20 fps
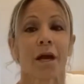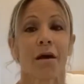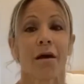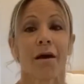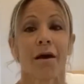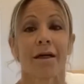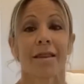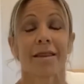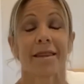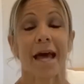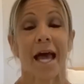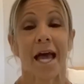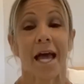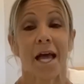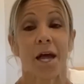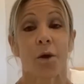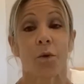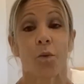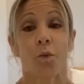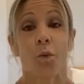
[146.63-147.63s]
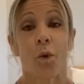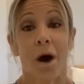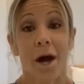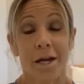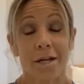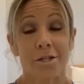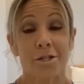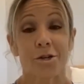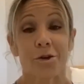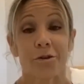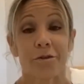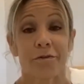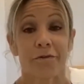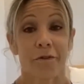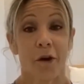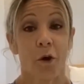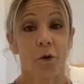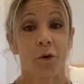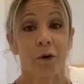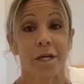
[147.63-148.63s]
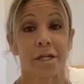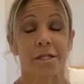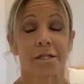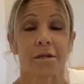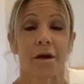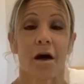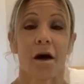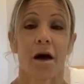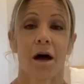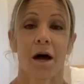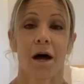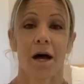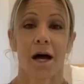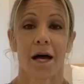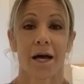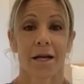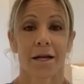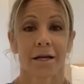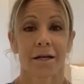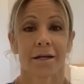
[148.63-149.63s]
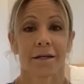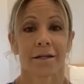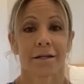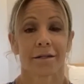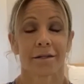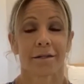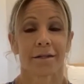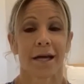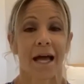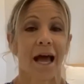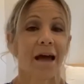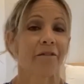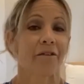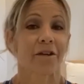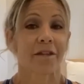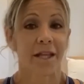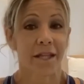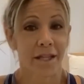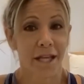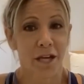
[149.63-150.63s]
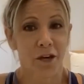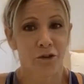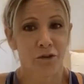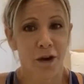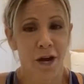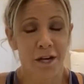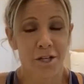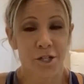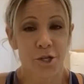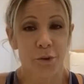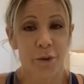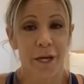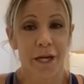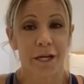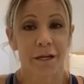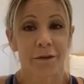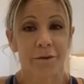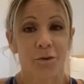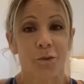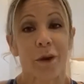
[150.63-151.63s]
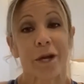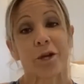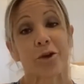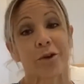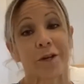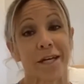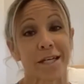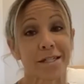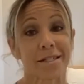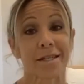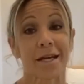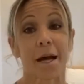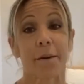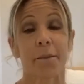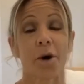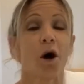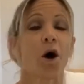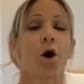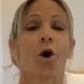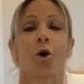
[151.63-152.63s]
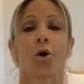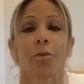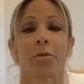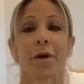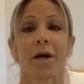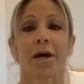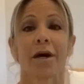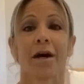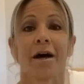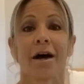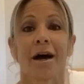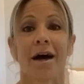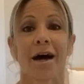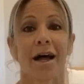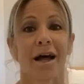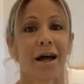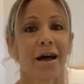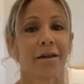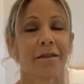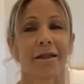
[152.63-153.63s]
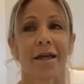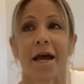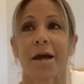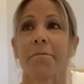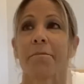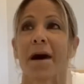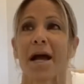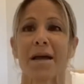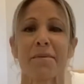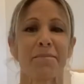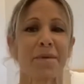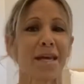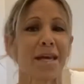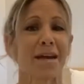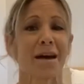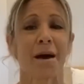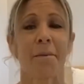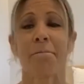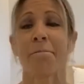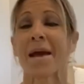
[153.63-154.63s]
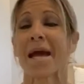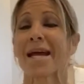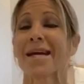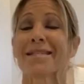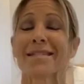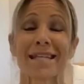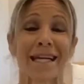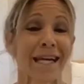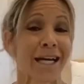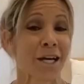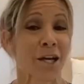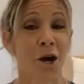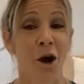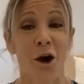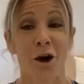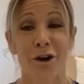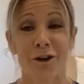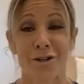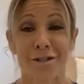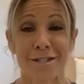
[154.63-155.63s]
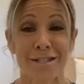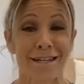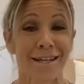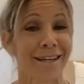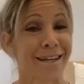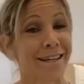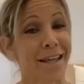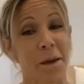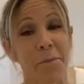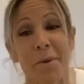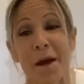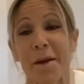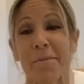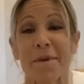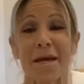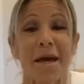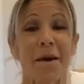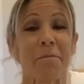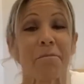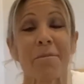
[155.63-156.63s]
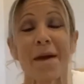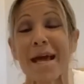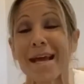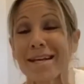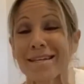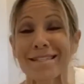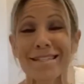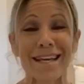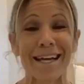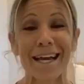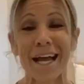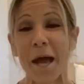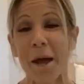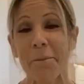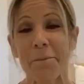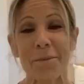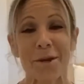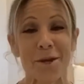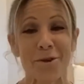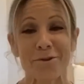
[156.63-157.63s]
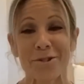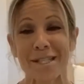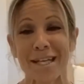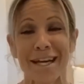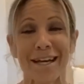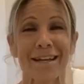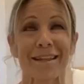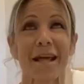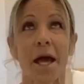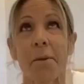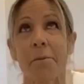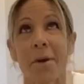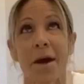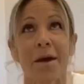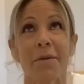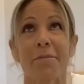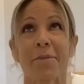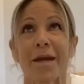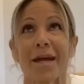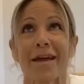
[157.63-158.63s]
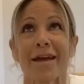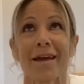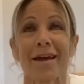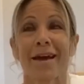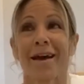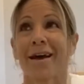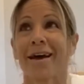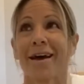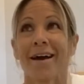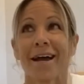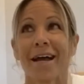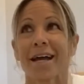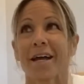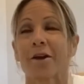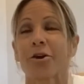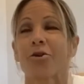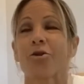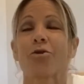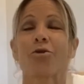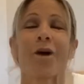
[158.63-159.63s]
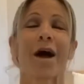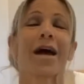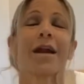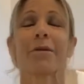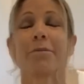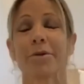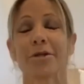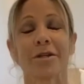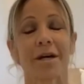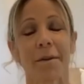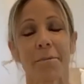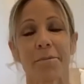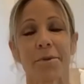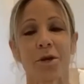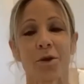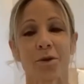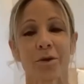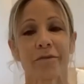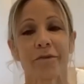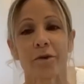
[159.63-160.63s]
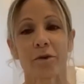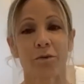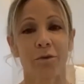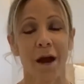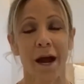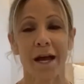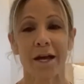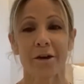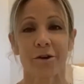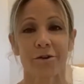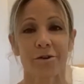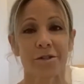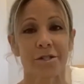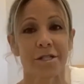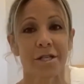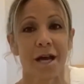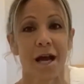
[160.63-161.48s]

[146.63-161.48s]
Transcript: They want to focus on everything that you're not doing. When your kids come home, they might be amazing in art. They might be amazing at music. They might be incredible and beautiful writers,